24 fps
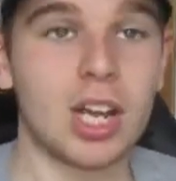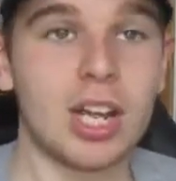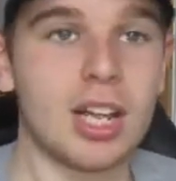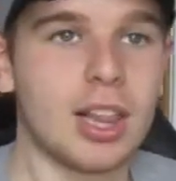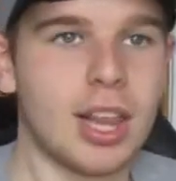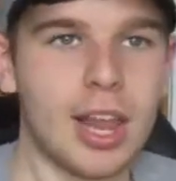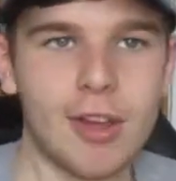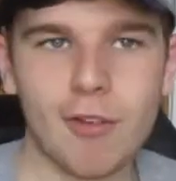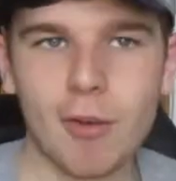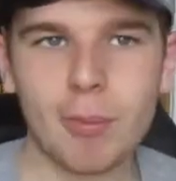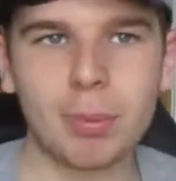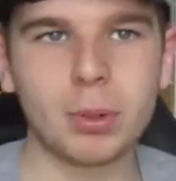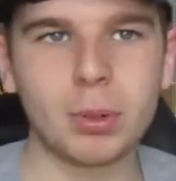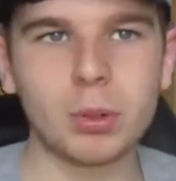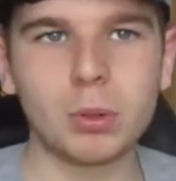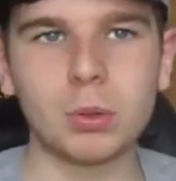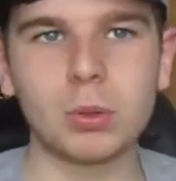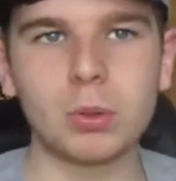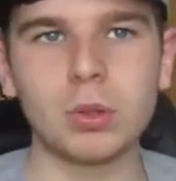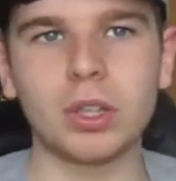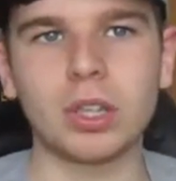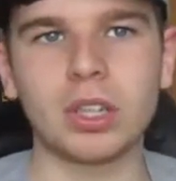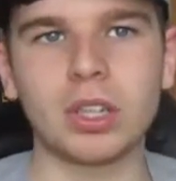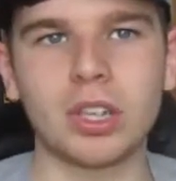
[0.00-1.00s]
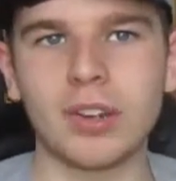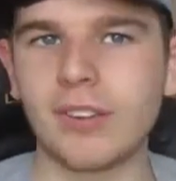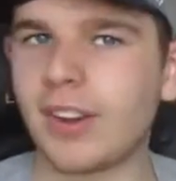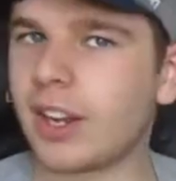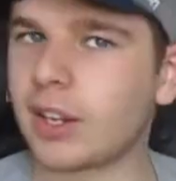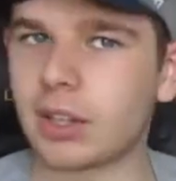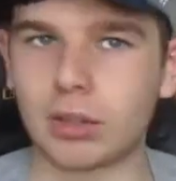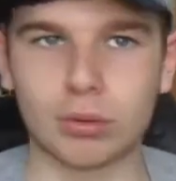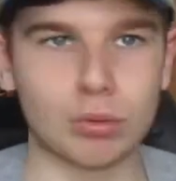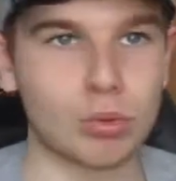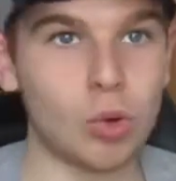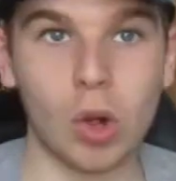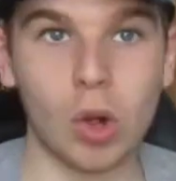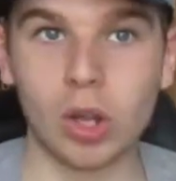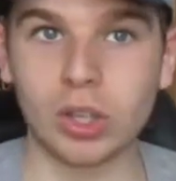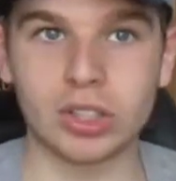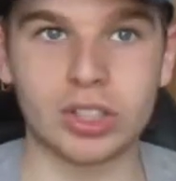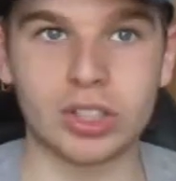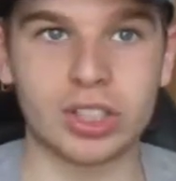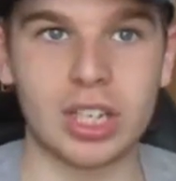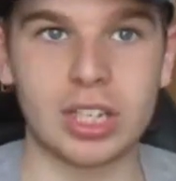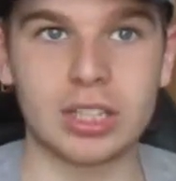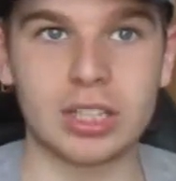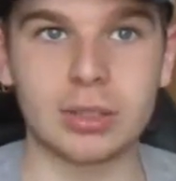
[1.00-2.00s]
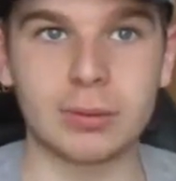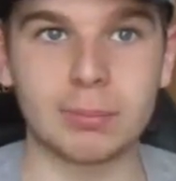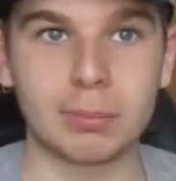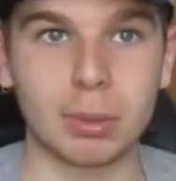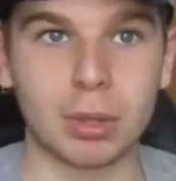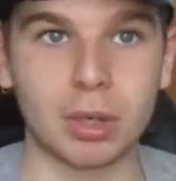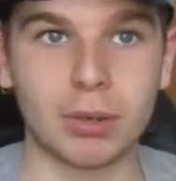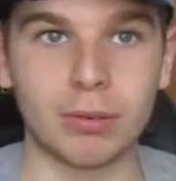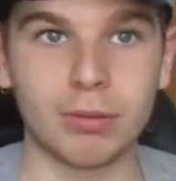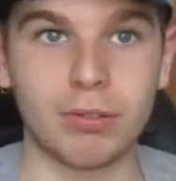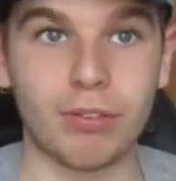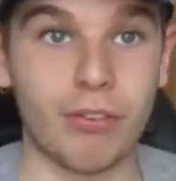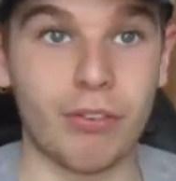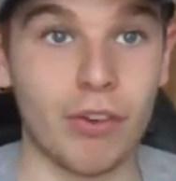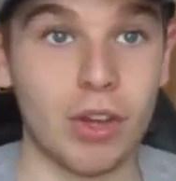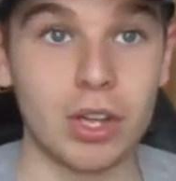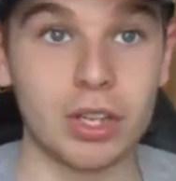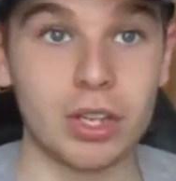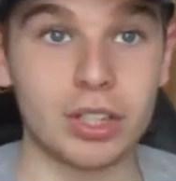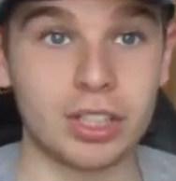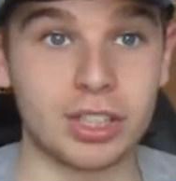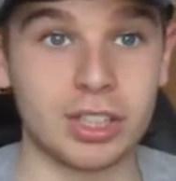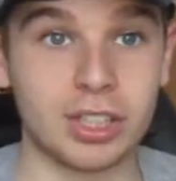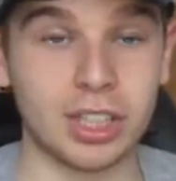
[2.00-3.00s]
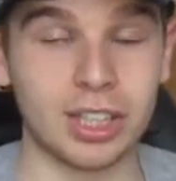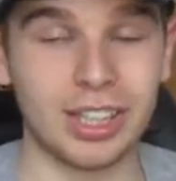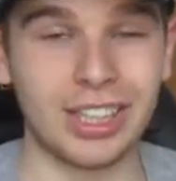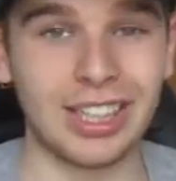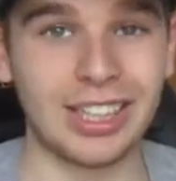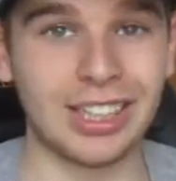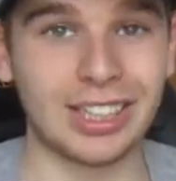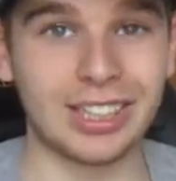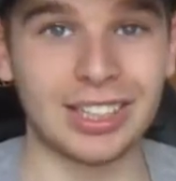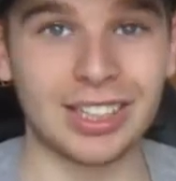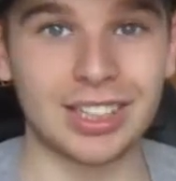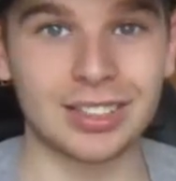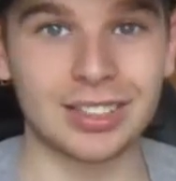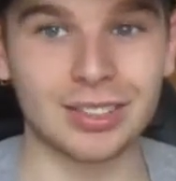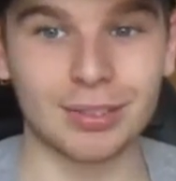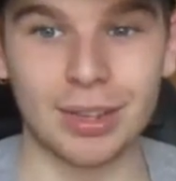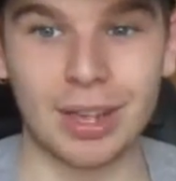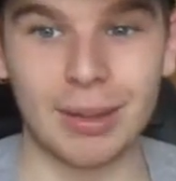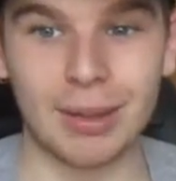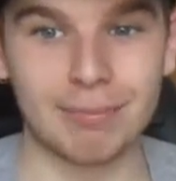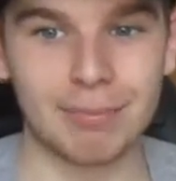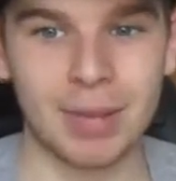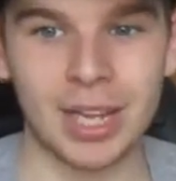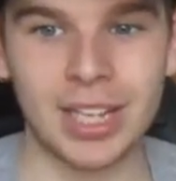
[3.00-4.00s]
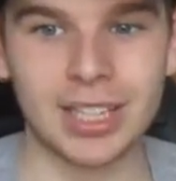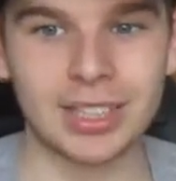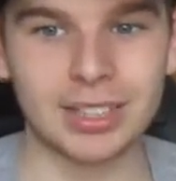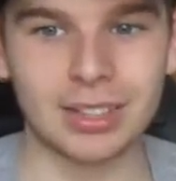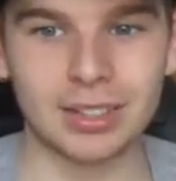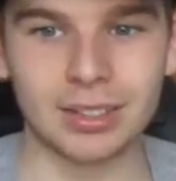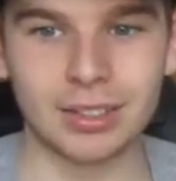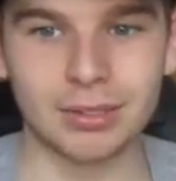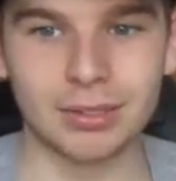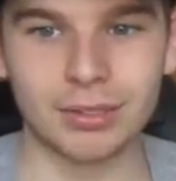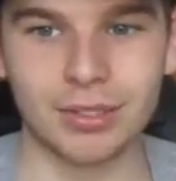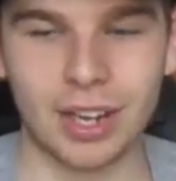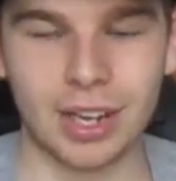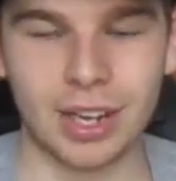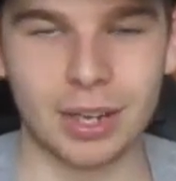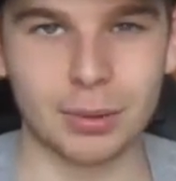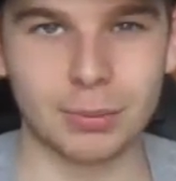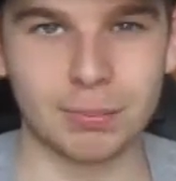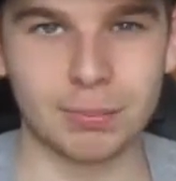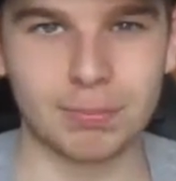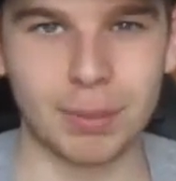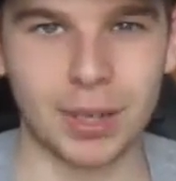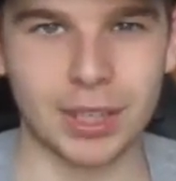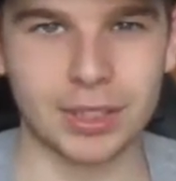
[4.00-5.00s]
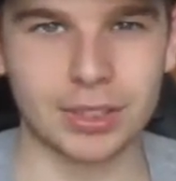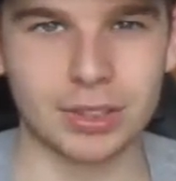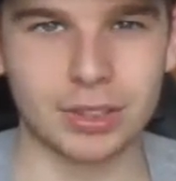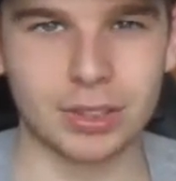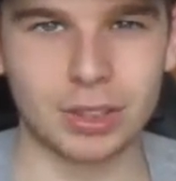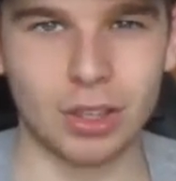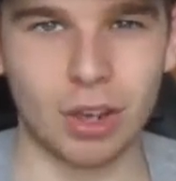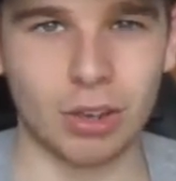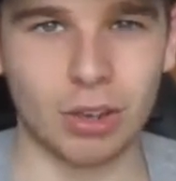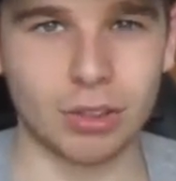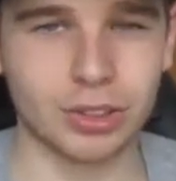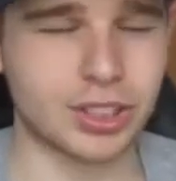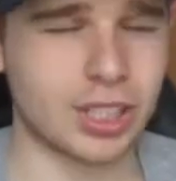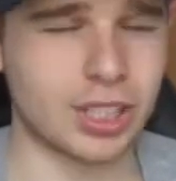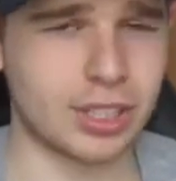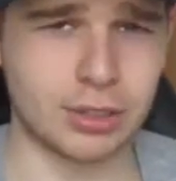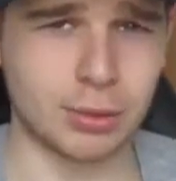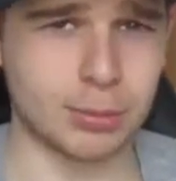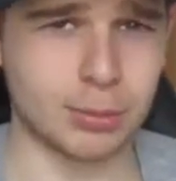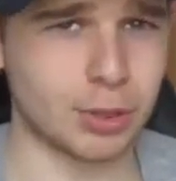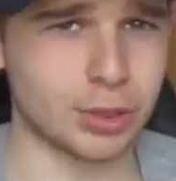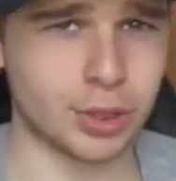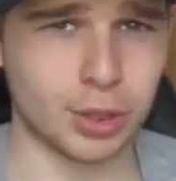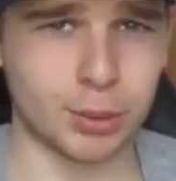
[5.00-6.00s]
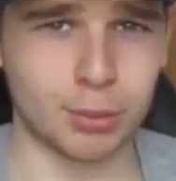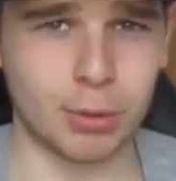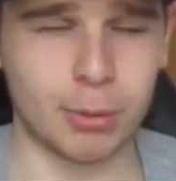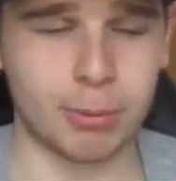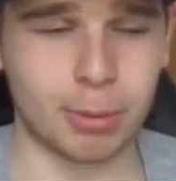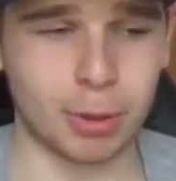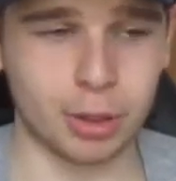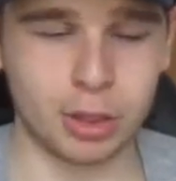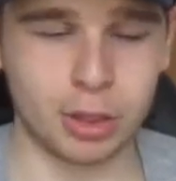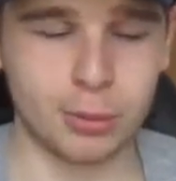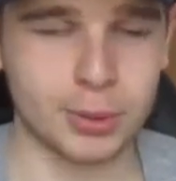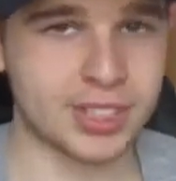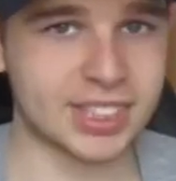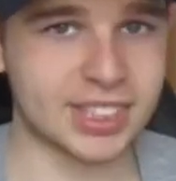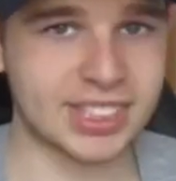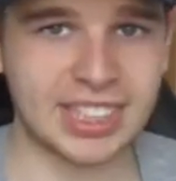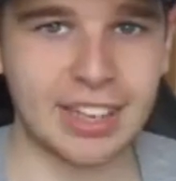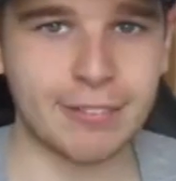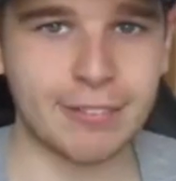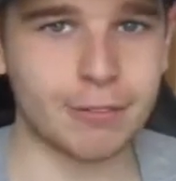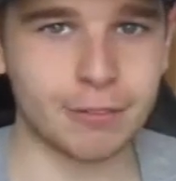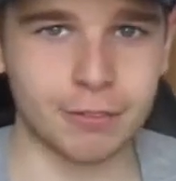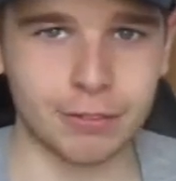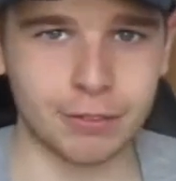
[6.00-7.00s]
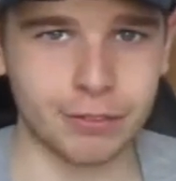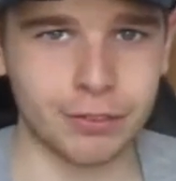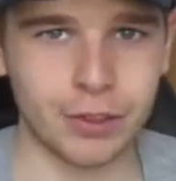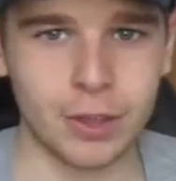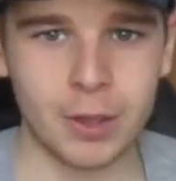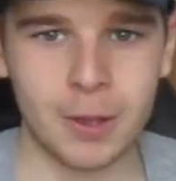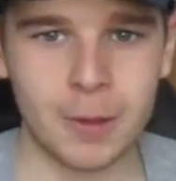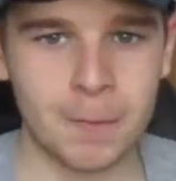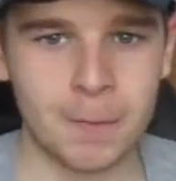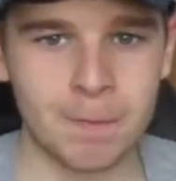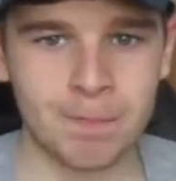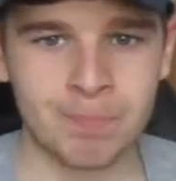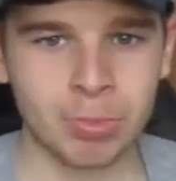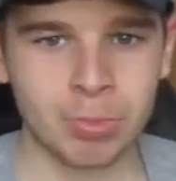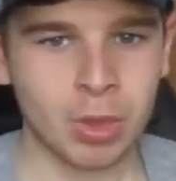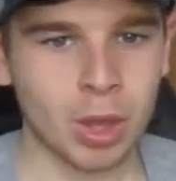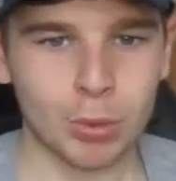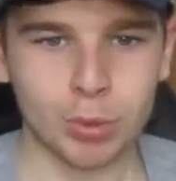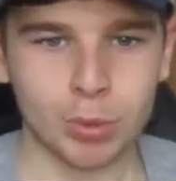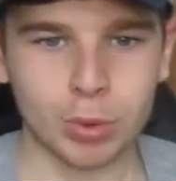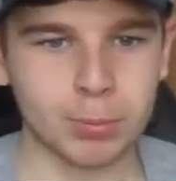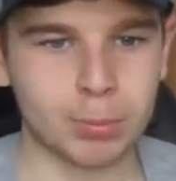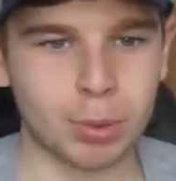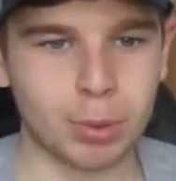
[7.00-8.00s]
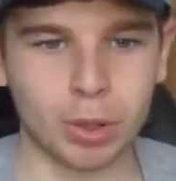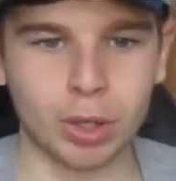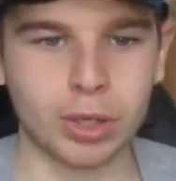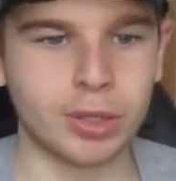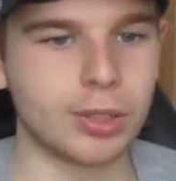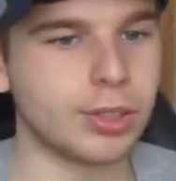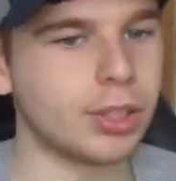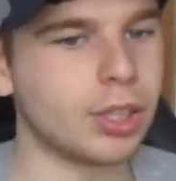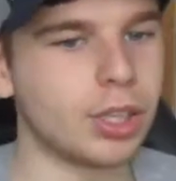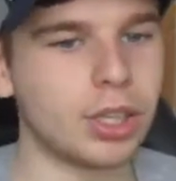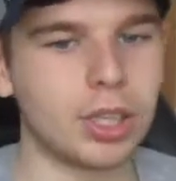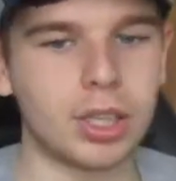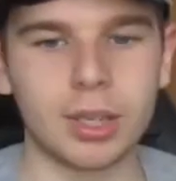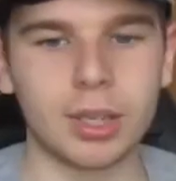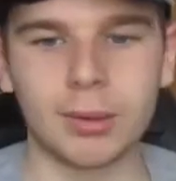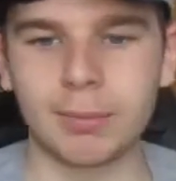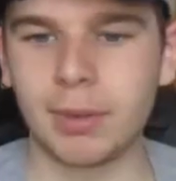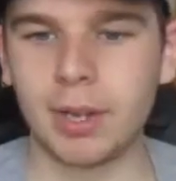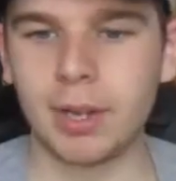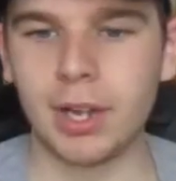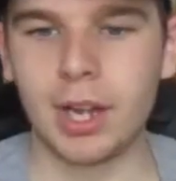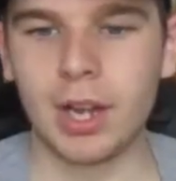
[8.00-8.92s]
Liverpool, you've had a rotten season, but 3rd in the league is amazing for how bad your season was at one point. You were 7th at one point. Yeah.